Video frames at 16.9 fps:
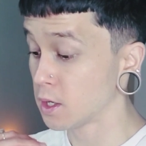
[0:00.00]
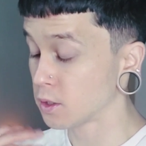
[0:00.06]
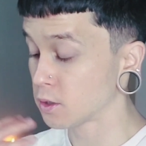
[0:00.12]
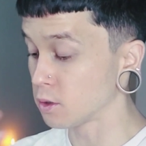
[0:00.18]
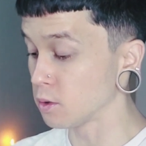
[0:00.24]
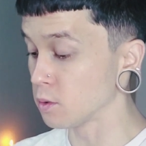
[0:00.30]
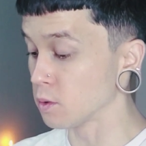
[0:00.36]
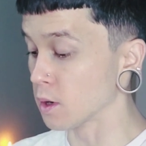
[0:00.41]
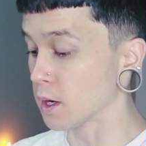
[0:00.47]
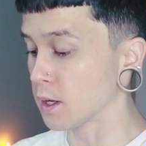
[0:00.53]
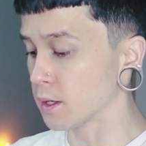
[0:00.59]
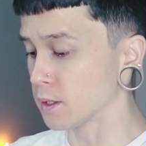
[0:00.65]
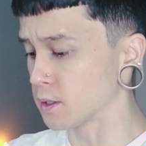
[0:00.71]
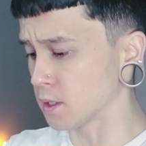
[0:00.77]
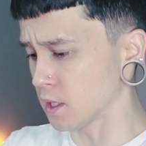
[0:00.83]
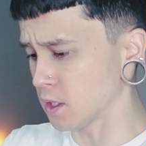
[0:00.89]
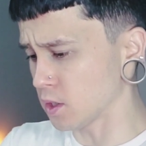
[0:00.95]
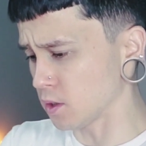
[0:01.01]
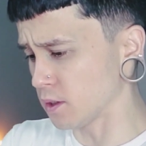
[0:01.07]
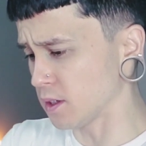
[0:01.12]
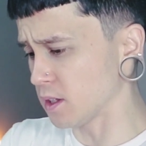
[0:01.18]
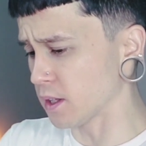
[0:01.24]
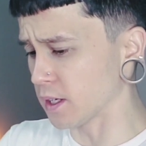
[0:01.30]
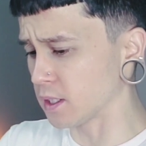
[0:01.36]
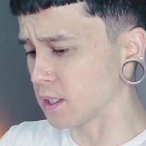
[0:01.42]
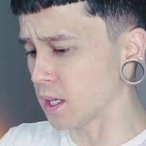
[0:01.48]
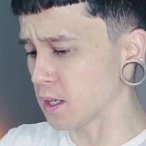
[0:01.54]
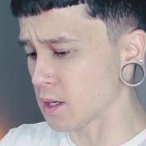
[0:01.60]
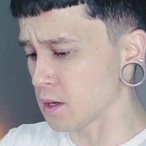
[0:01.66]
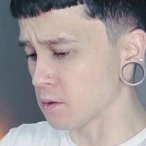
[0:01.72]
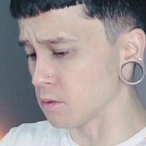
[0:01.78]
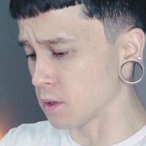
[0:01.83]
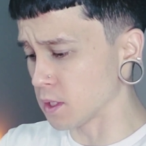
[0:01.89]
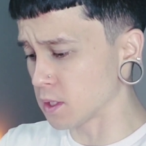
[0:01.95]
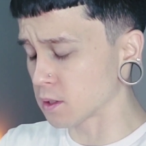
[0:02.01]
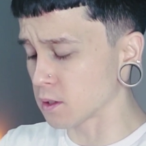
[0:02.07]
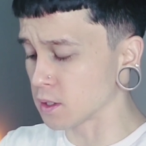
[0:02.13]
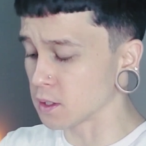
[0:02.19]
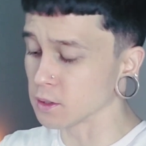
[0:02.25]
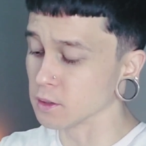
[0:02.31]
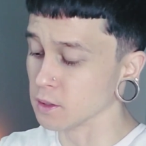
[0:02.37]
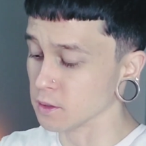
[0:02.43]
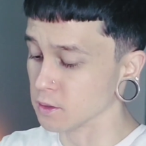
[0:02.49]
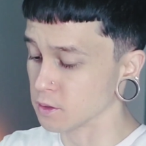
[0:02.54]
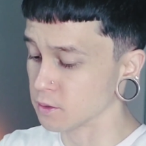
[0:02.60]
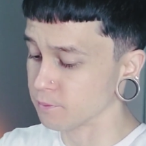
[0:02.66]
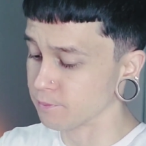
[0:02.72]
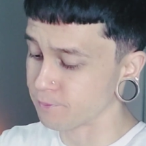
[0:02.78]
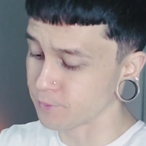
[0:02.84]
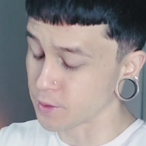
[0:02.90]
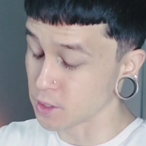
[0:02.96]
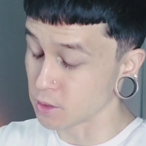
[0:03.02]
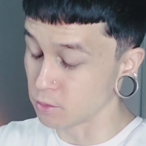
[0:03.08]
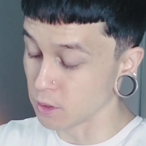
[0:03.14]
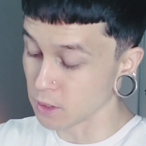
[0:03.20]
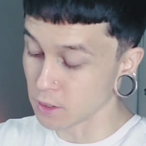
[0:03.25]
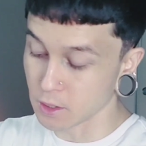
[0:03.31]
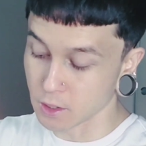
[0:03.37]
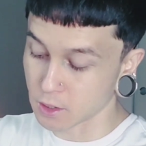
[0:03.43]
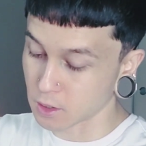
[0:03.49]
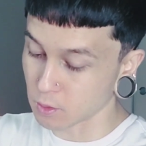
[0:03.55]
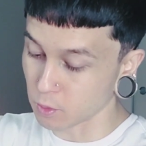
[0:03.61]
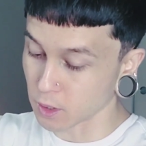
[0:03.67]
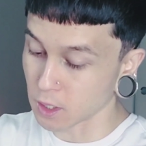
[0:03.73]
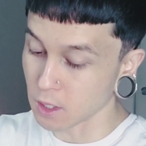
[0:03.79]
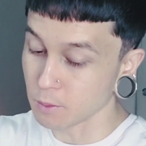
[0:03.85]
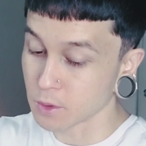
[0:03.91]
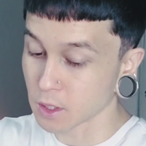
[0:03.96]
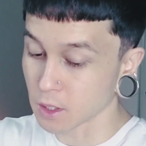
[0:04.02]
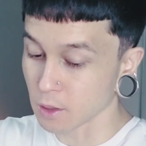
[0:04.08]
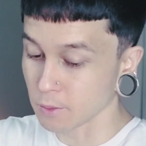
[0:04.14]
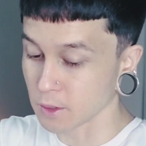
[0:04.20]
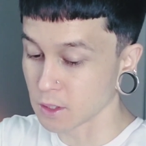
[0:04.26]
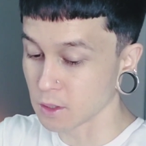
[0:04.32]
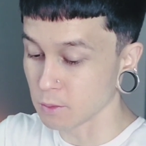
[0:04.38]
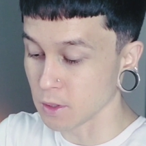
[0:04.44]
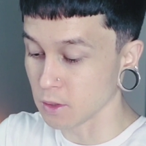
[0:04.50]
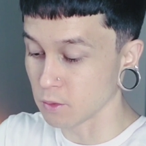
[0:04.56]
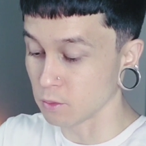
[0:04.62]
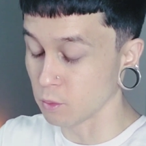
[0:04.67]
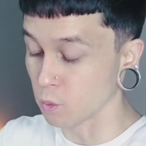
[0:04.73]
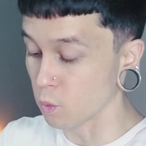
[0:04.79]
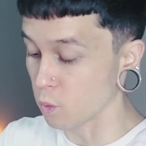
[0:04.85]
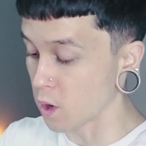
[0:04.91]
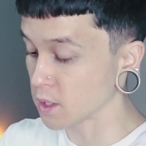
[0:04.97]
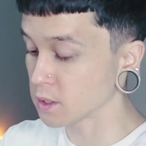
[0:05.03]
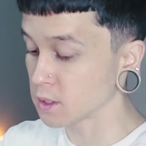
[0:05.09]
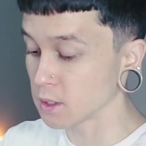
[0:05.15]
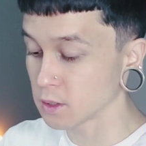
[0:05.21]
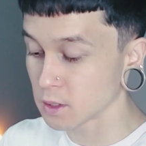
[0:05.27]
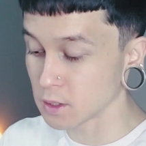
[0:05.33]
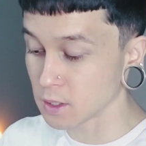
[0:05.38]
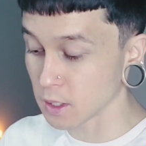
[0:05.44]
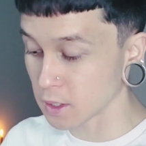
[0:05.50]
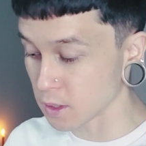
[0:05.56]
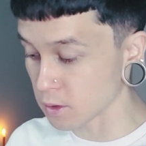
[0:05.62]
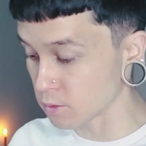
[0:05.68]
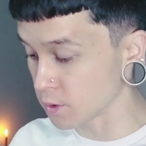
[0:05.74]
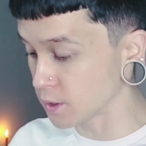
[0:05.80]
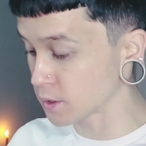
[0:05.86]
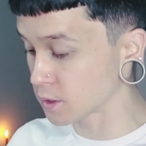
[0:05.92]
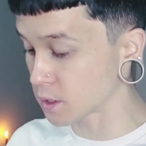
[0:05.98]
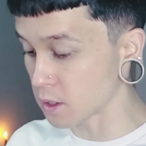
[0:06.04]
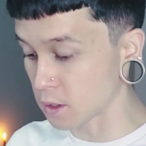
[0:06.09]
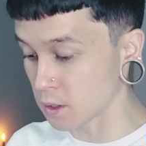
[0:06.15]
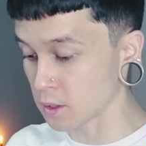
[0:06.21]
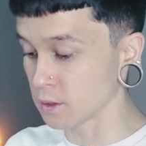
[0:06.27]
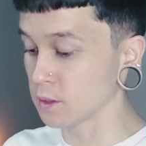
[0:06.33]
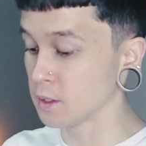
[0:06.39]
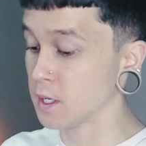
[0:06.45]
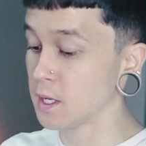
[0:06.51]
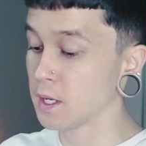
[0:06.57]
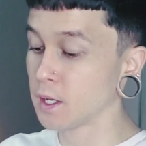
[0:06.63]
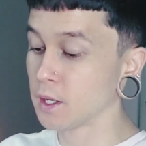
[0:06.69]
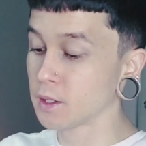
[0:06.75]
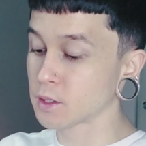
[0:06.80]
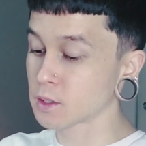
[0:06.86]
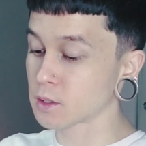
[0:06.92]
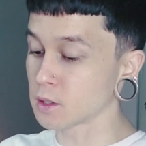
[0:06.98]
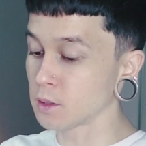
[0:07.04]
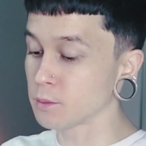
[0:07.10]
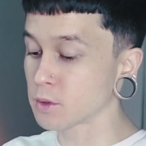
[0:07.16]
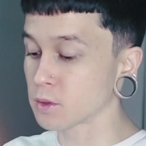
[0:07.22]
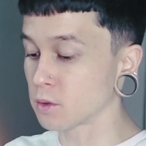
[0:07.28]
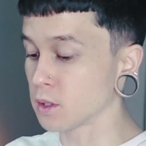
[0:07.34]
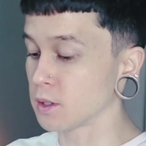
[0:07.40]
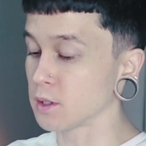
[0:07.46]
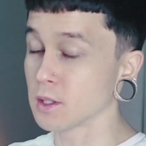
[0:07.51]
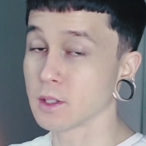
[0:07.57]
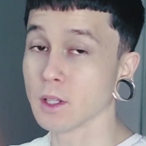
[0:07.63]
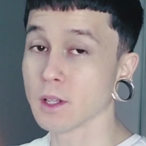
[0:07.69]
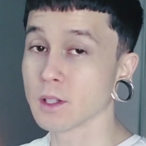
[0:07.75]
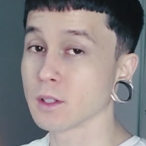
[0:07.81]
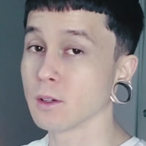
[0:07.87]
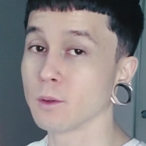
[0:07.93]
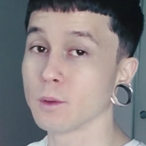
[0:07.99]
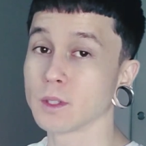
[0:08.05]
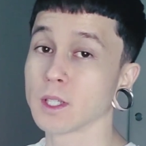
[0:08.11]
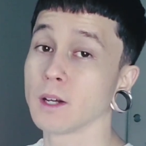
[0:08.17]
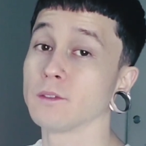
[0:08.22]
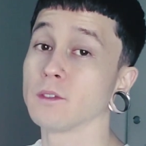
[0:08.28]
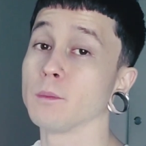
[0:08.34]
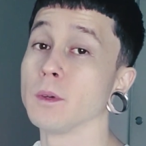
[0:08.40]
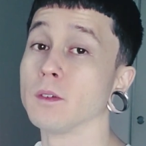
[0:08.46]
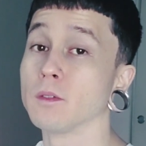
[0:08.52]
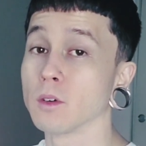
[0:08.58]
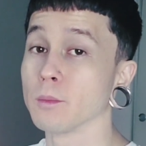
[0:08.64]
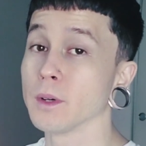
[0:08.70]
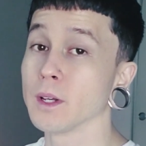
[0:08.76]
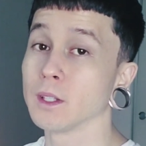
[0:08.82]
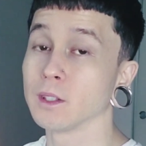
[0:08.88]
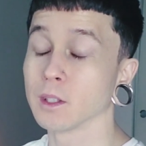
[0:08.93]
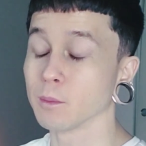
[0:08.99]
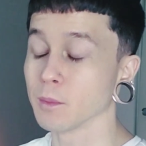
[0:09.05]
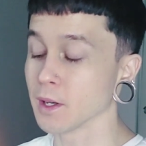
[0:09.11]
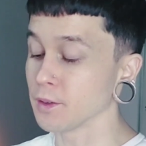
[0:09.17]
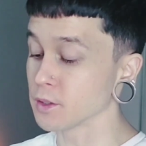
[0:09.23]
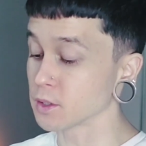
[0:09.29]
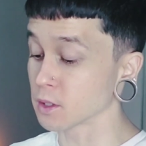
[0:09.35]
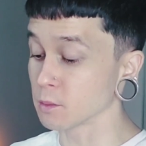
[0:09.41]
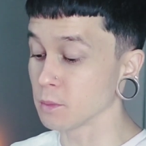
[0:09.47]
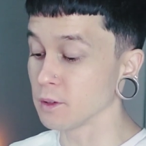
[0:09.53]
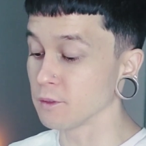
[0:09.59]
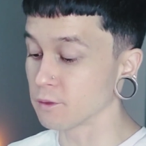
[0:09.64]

to essentially like take a risk on this. This is really just what keeps coming to me. Wanting to take a risk on some sort of... This doesn't always have to be romantic, man. This could be